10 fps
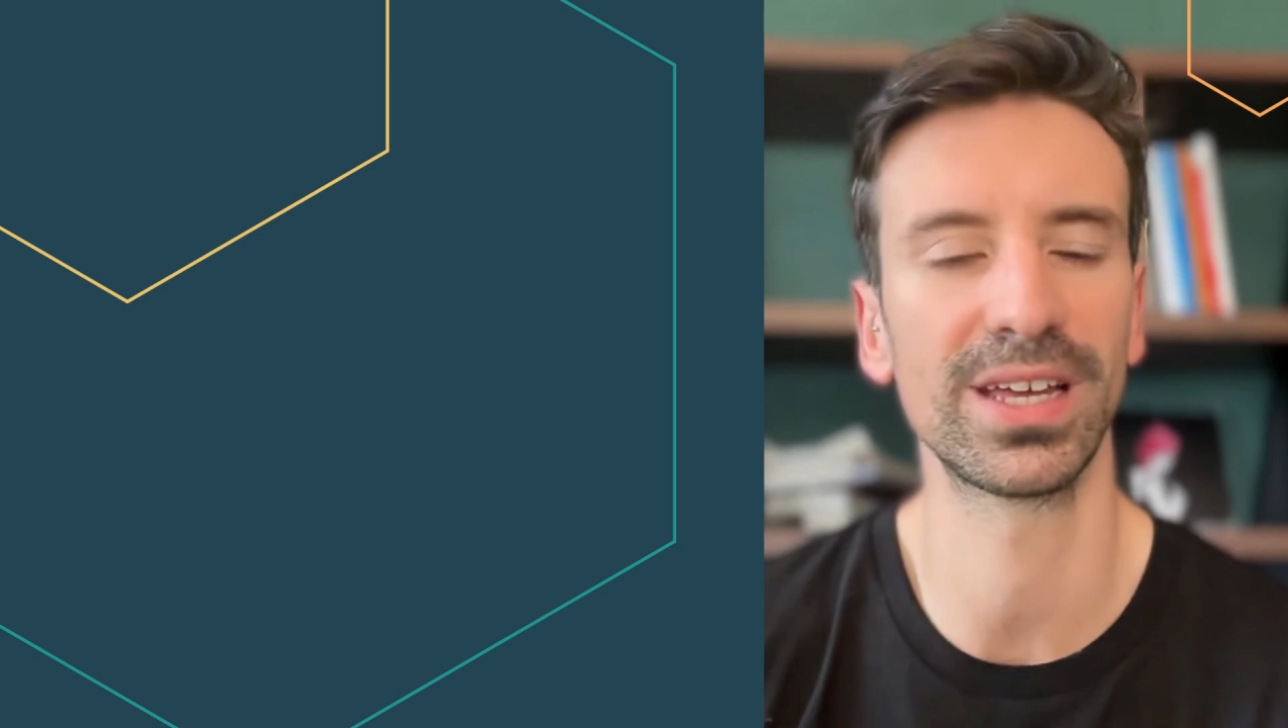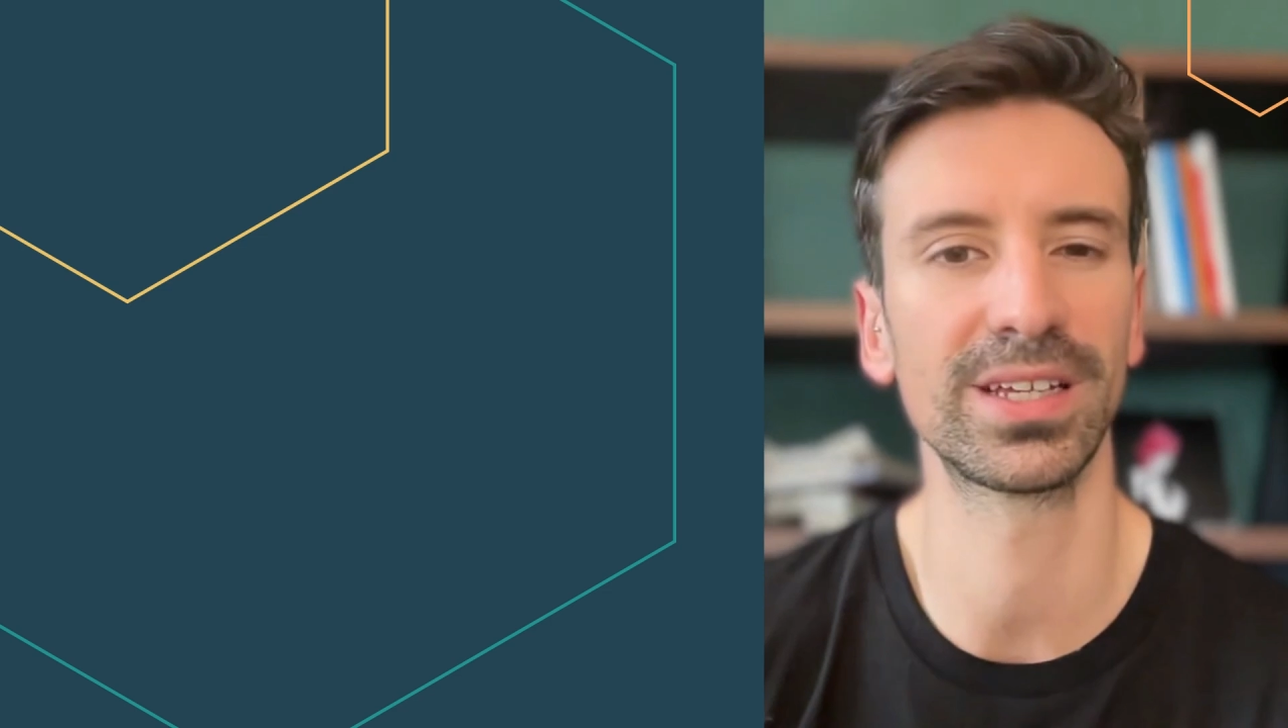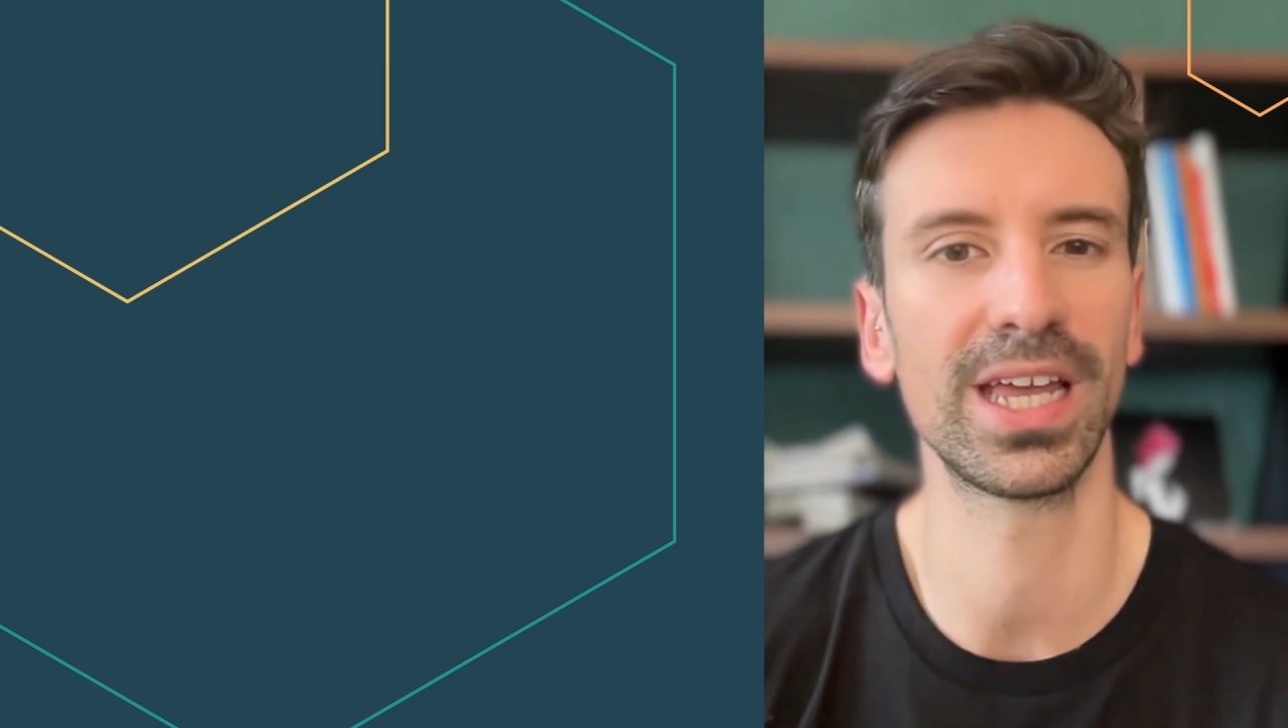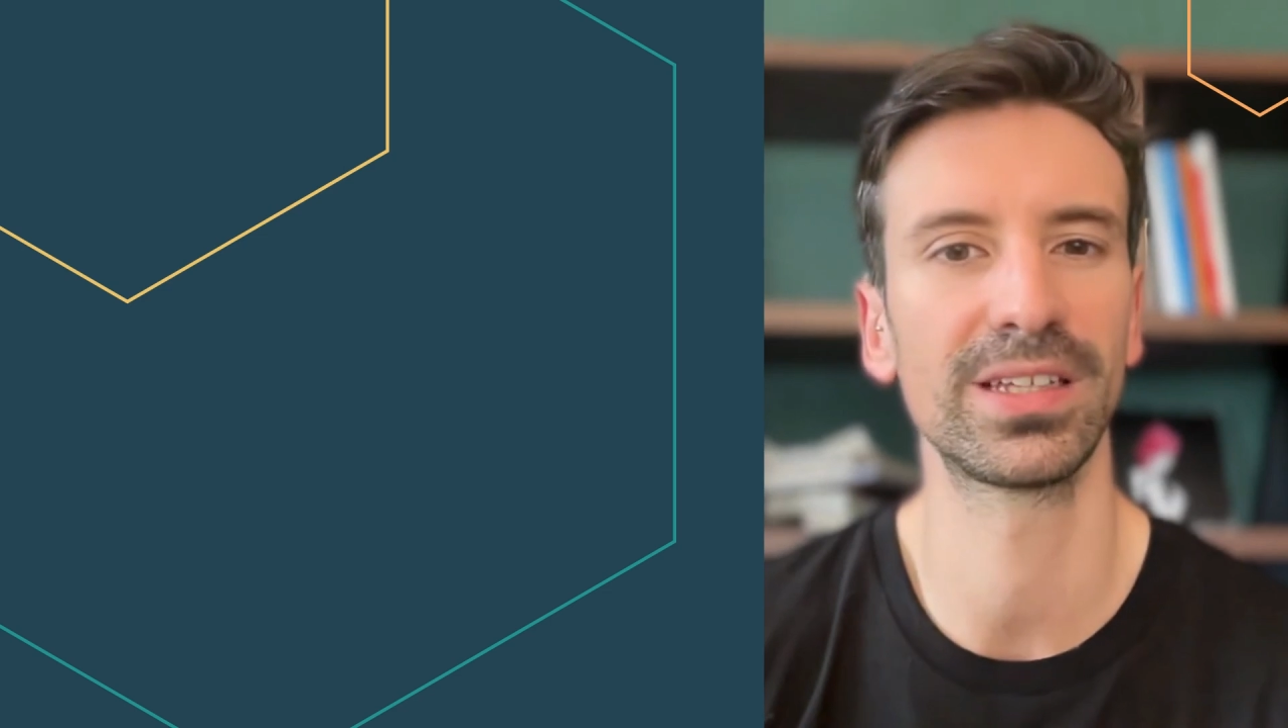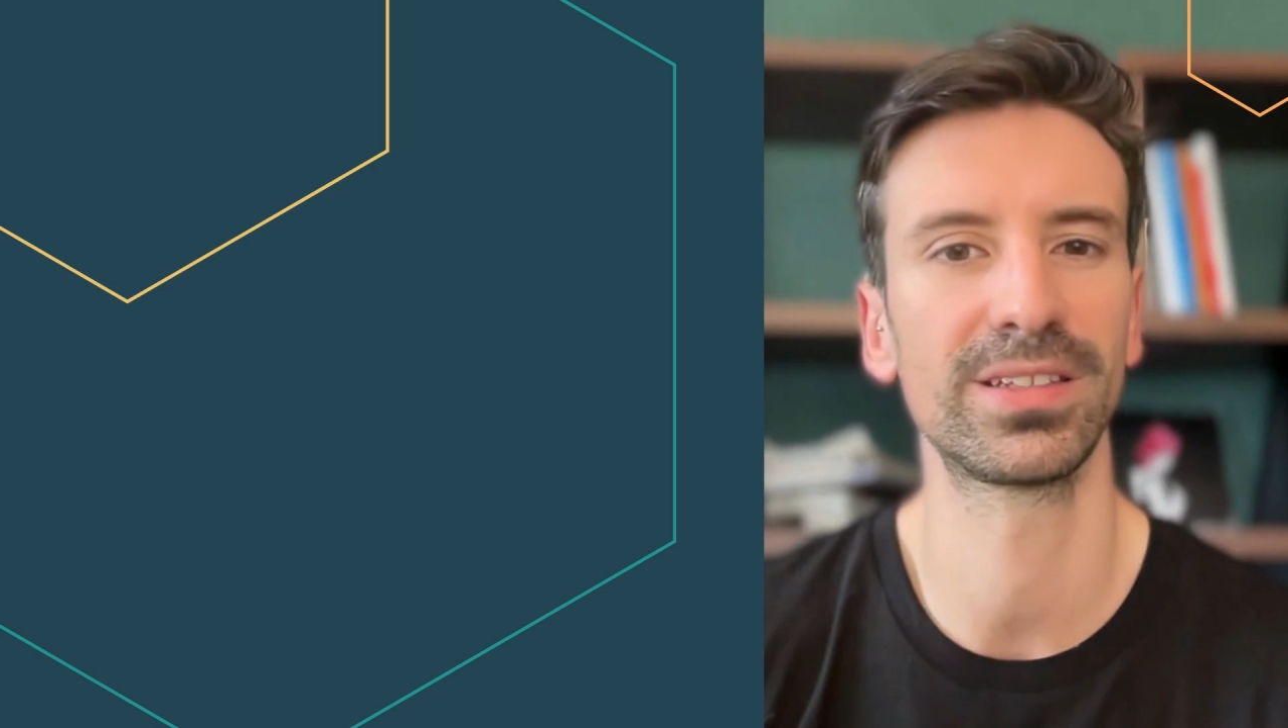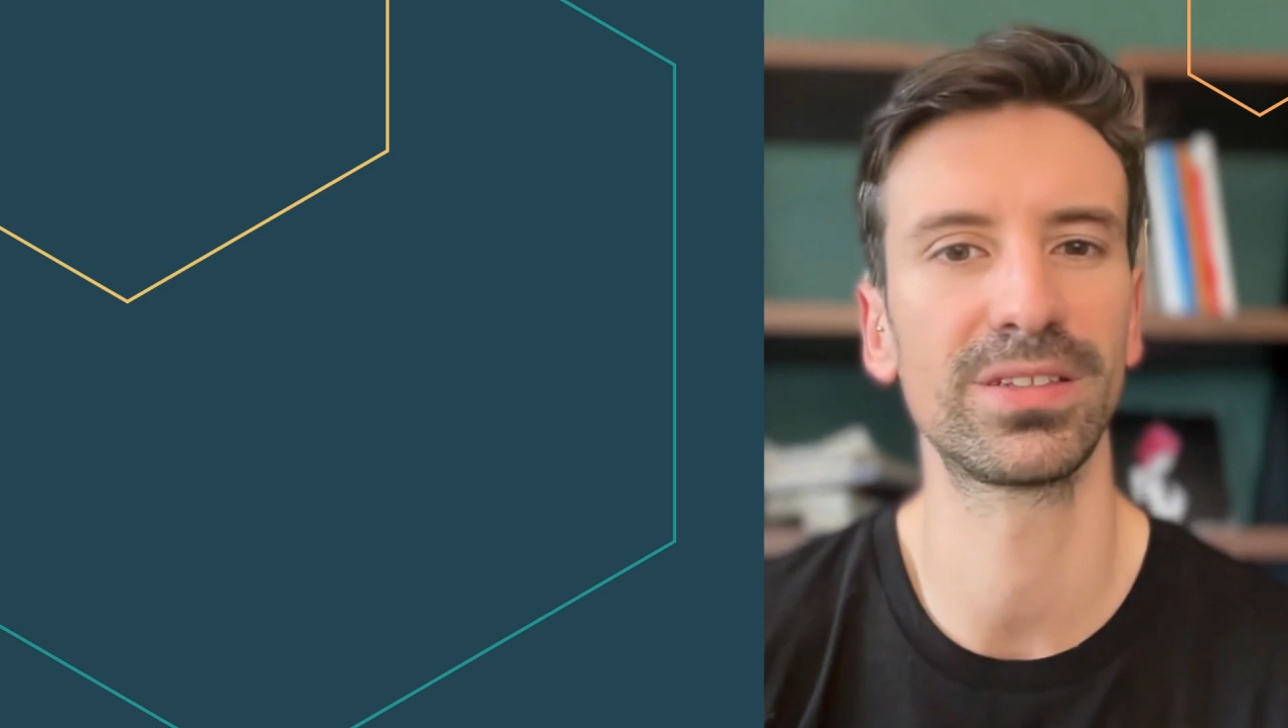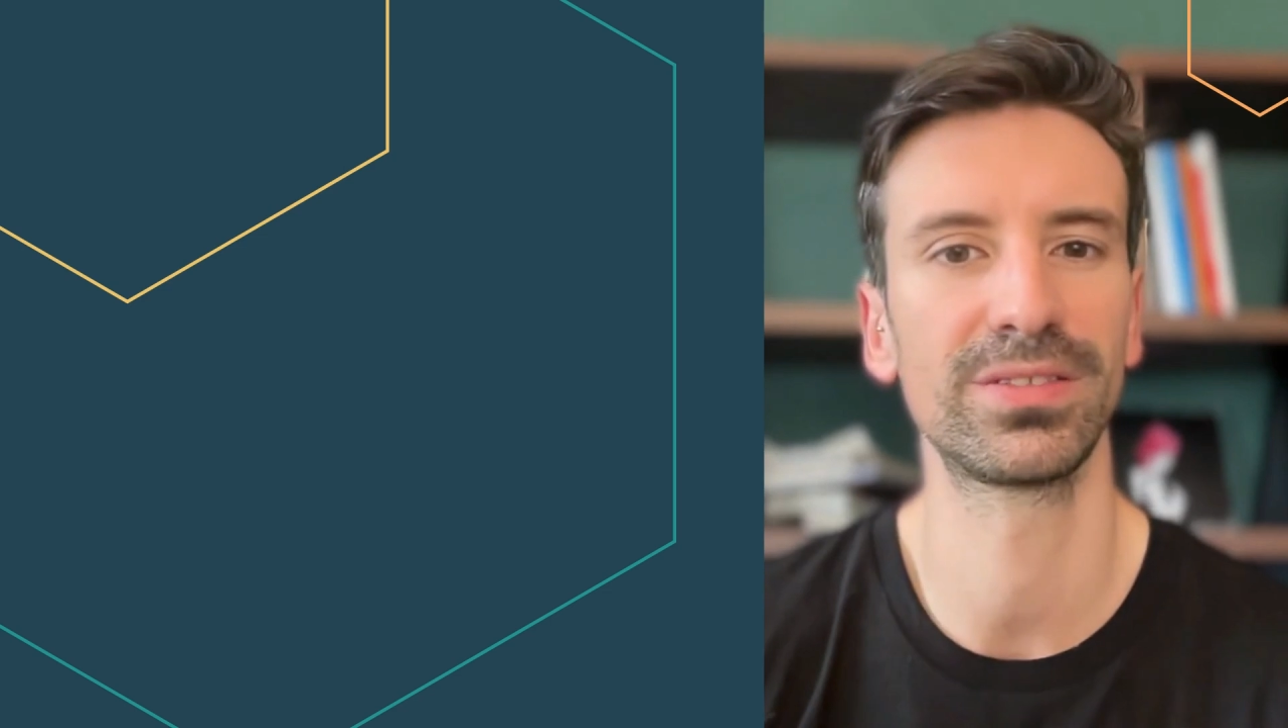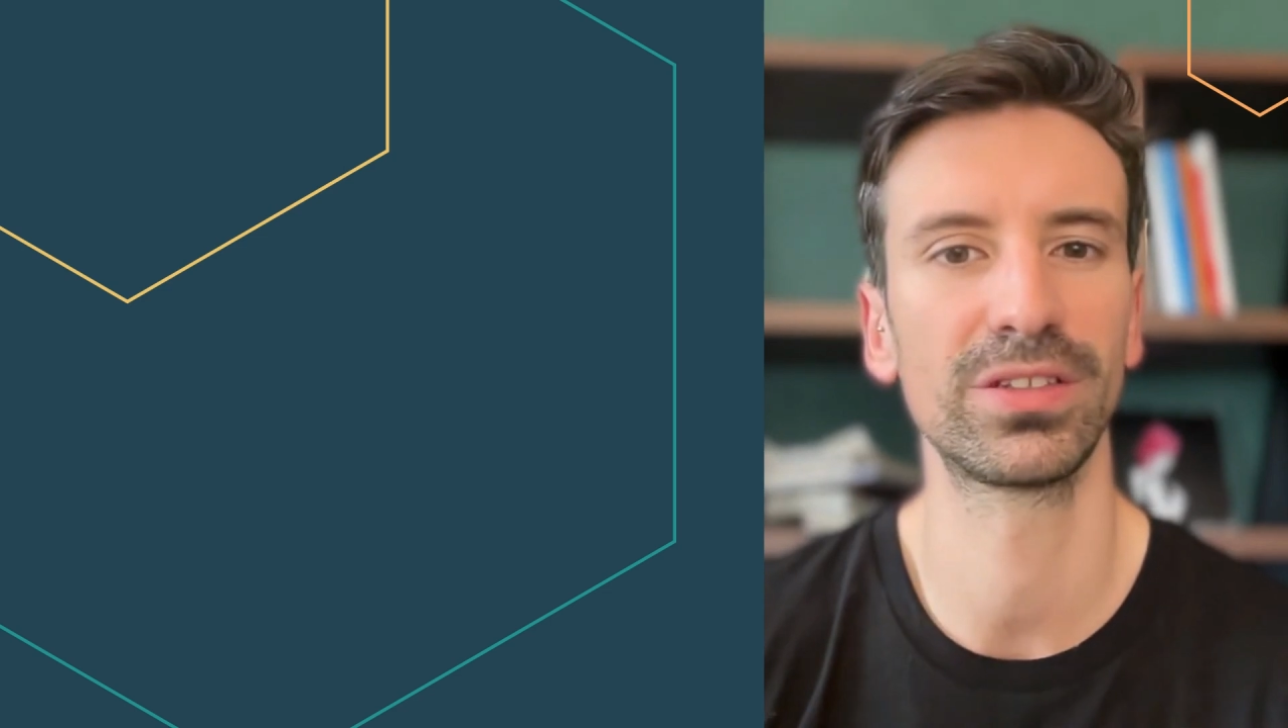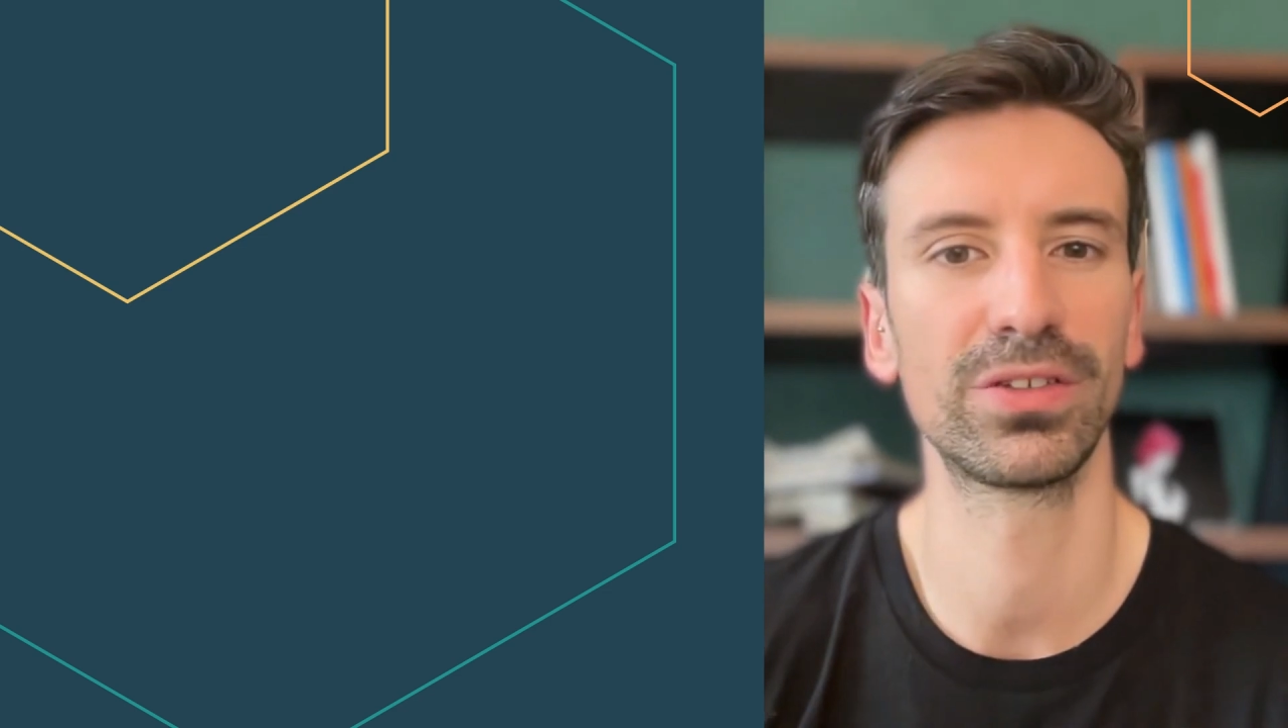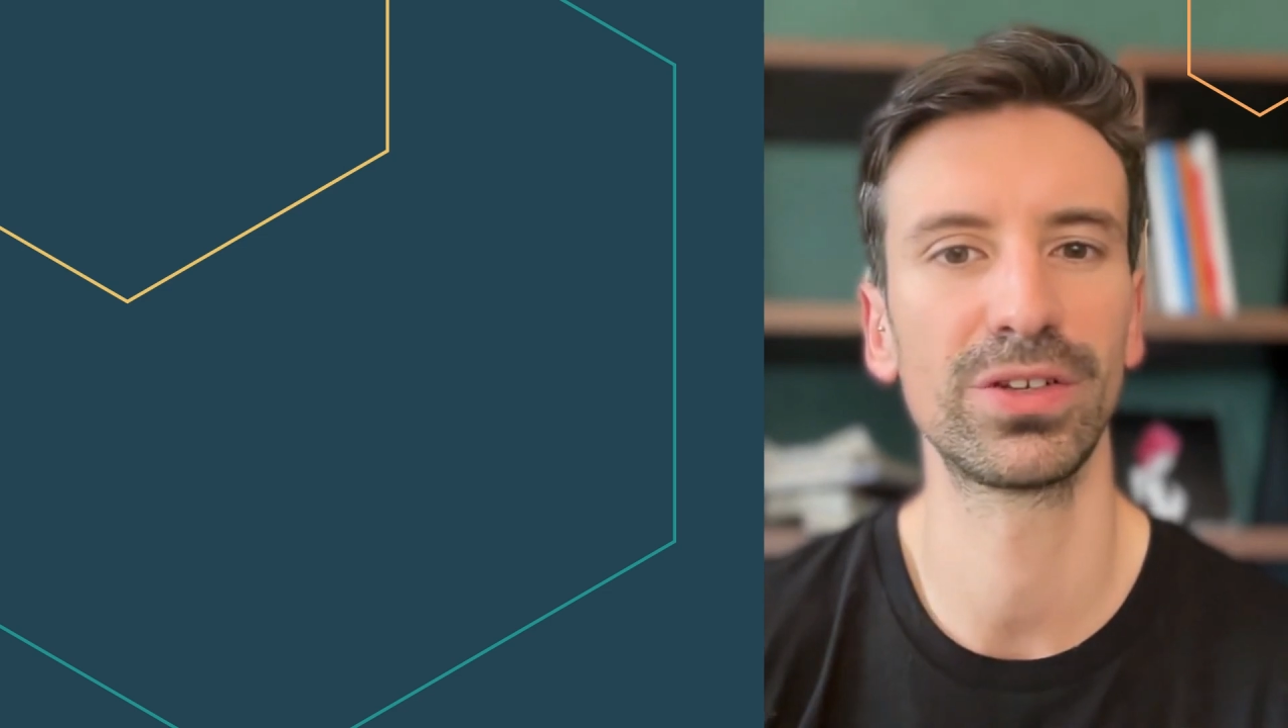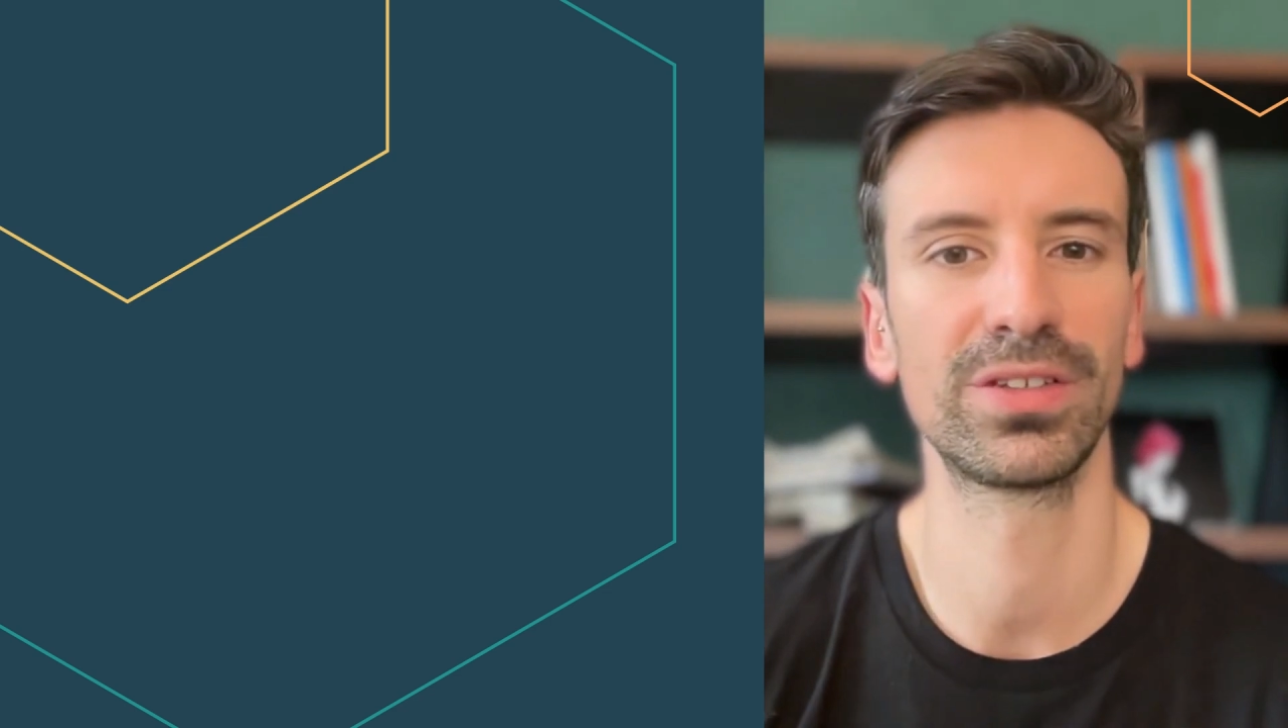Next, consider